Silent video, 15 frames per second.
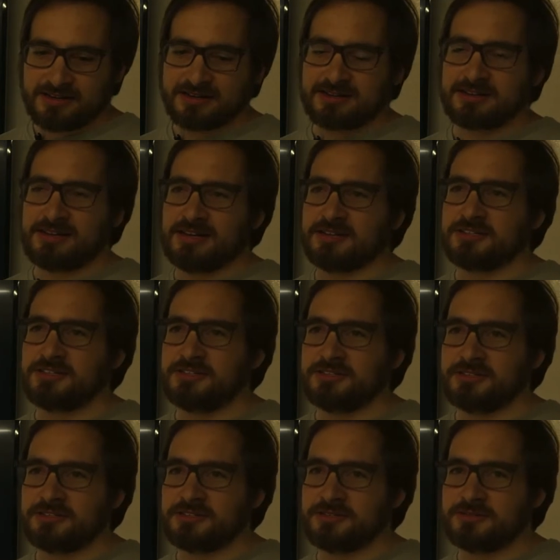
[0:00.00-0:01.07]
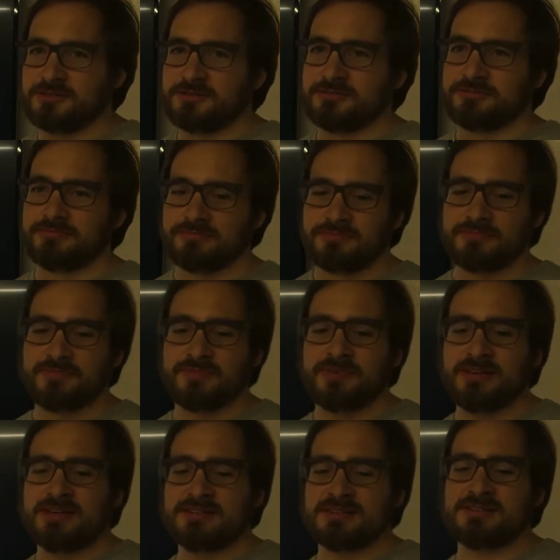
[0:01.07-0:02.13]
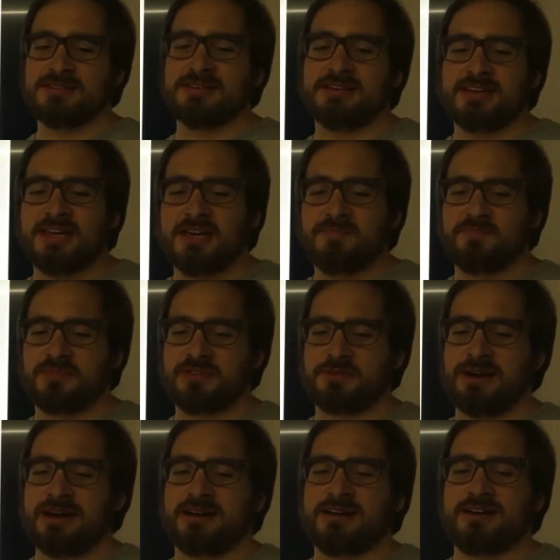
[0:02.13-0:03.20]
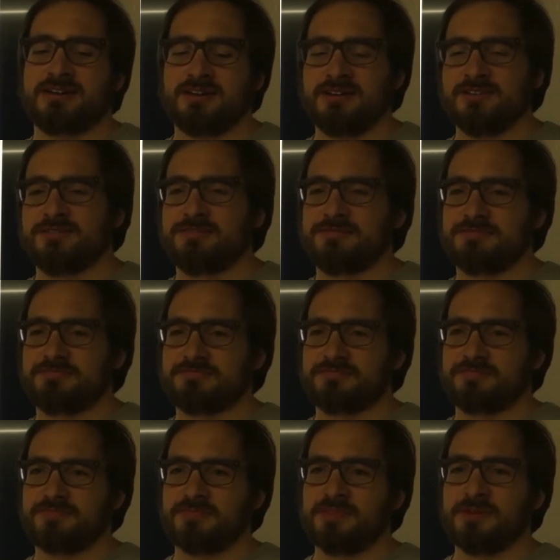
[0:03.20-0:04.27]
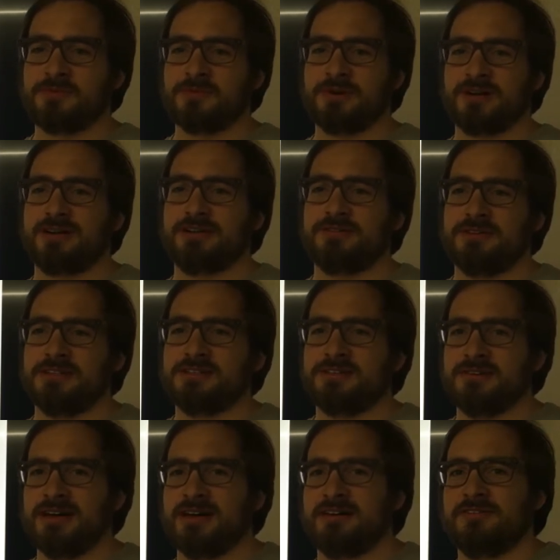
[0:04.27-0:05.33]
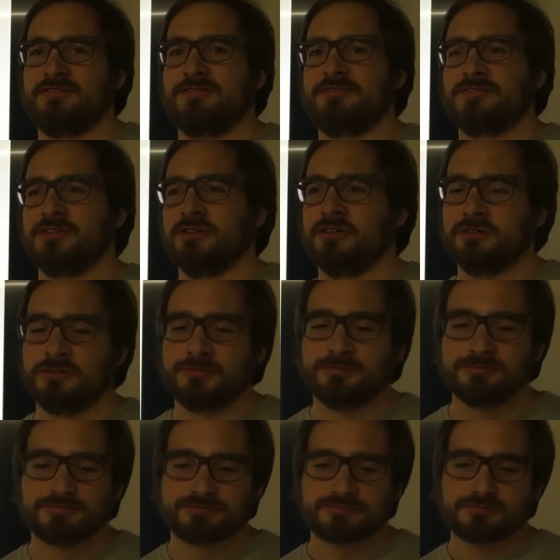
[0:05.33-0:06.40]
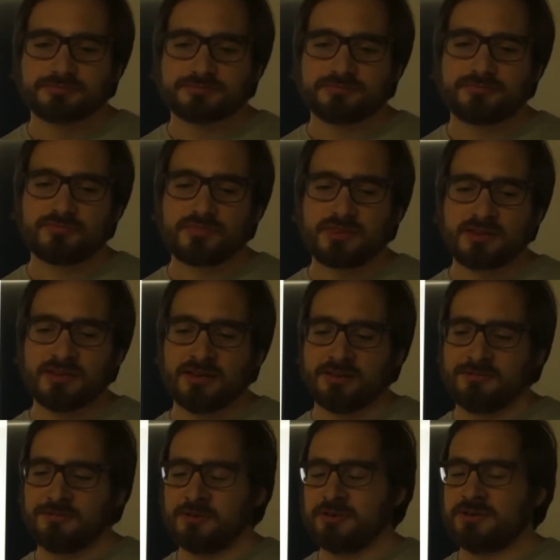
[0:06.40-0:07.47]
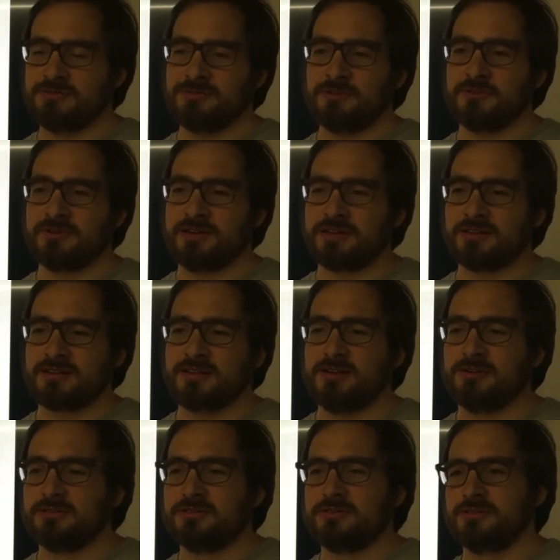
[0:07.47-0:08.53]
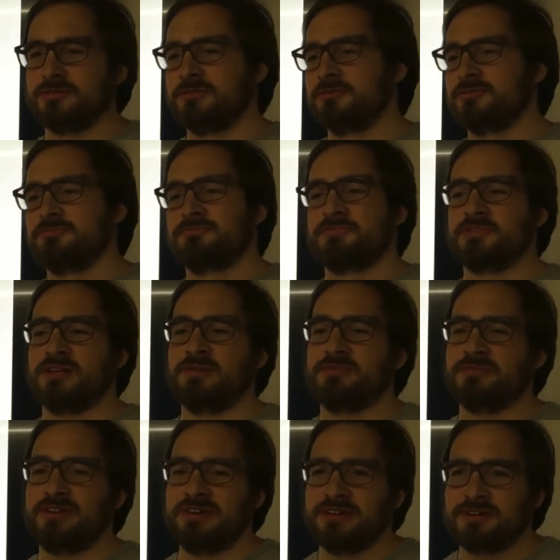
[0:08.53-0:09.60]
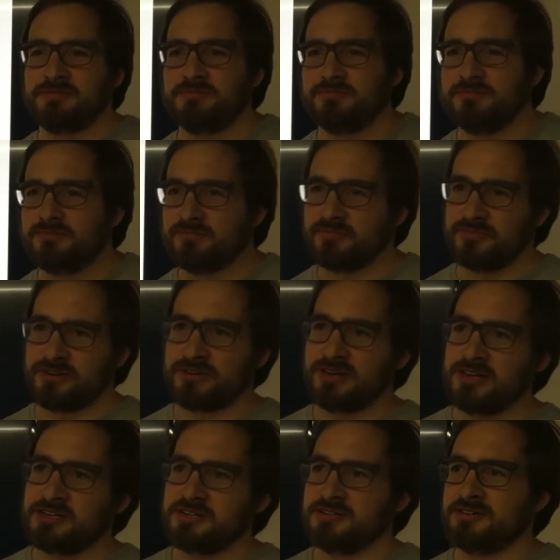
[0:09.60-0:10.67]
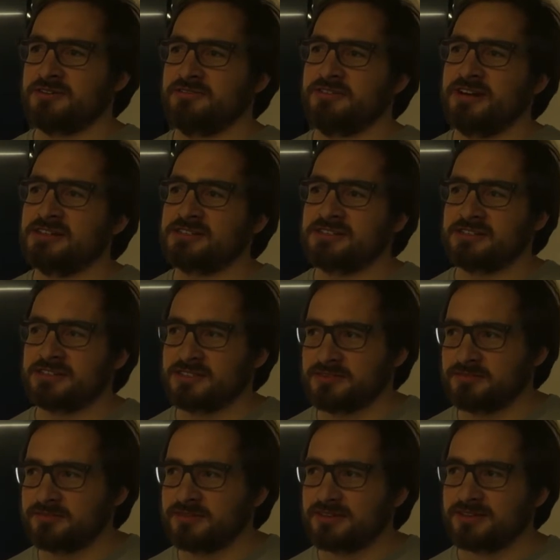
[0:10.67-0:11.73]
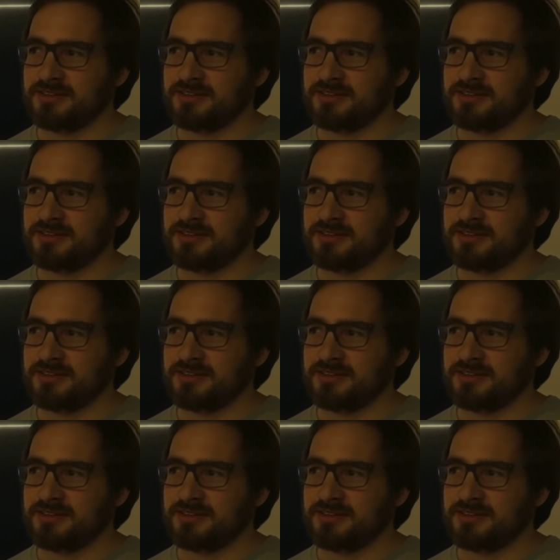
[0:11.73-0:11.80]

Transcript: it allows you to easily keep track of the work trees you have. So if you git cloned to some random location on your file system,